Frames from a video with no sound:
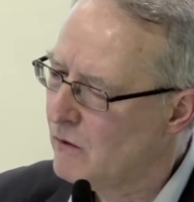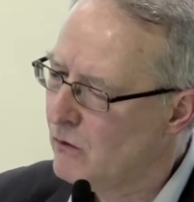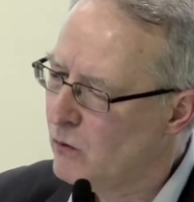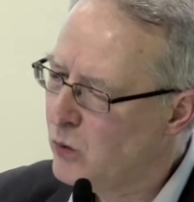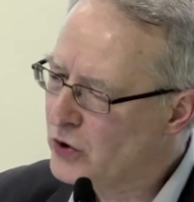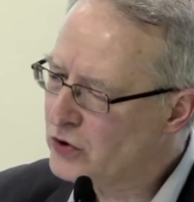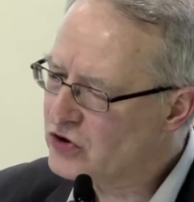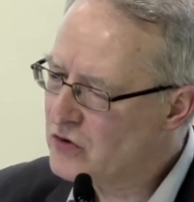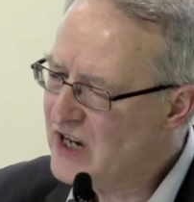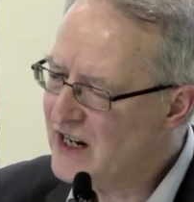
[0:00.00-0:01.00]
what
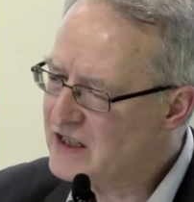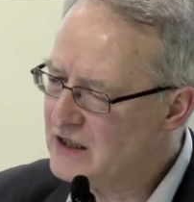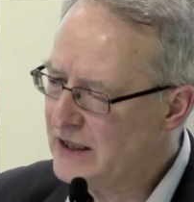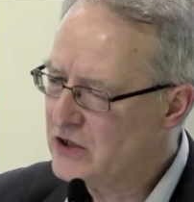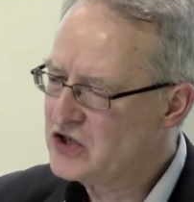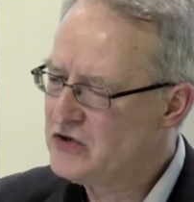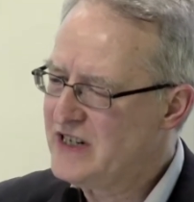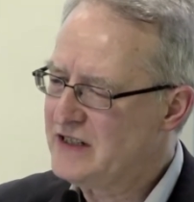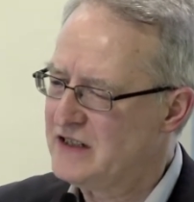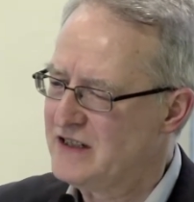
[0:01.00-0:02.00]
also nicely
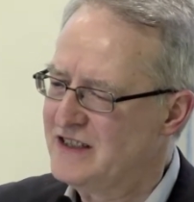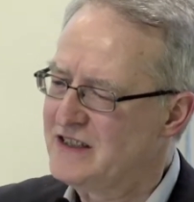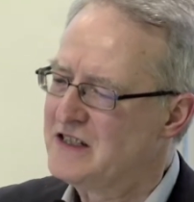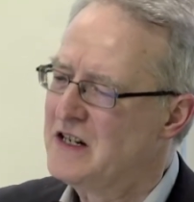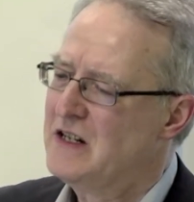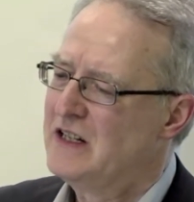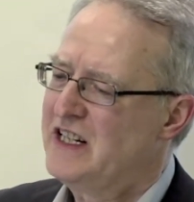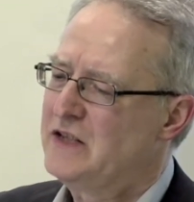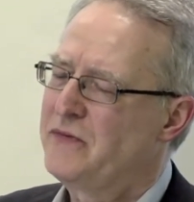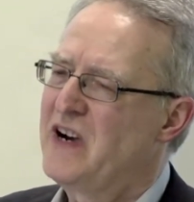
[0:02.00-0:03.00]
illustrates this
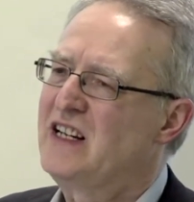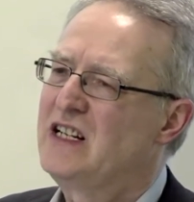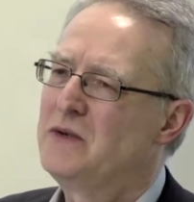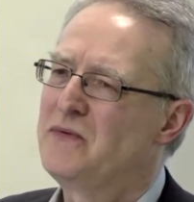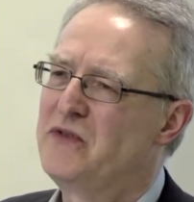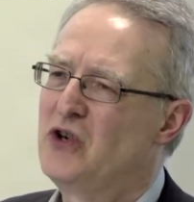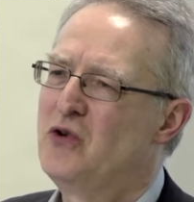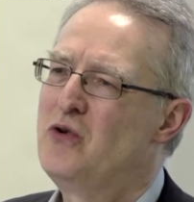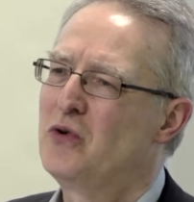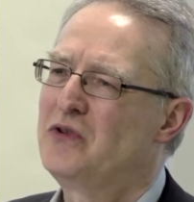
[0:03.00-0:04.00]
is Franklin
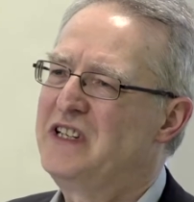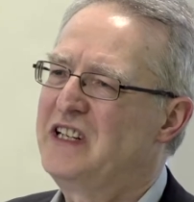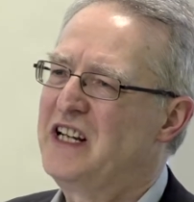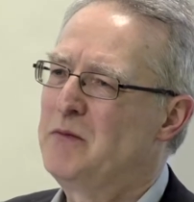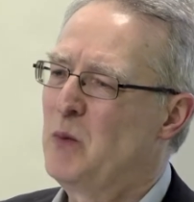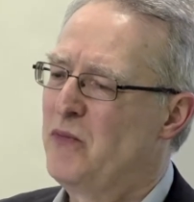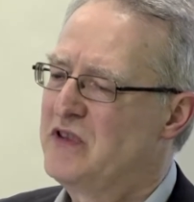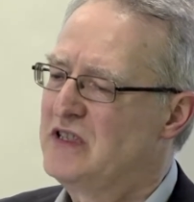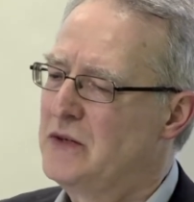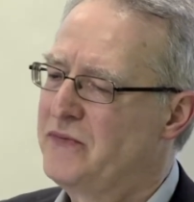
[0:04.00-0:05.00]
Veaux, who already came up with
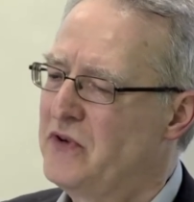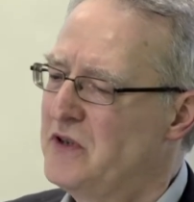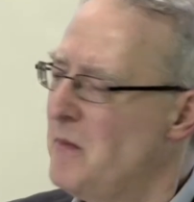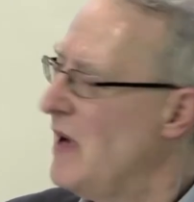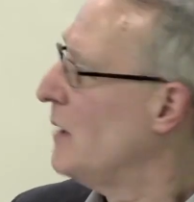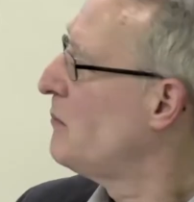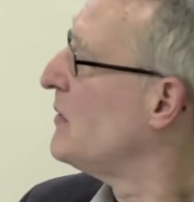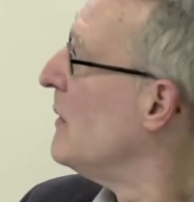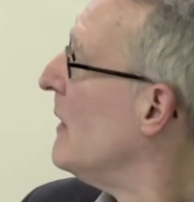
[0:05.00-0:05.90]
a different map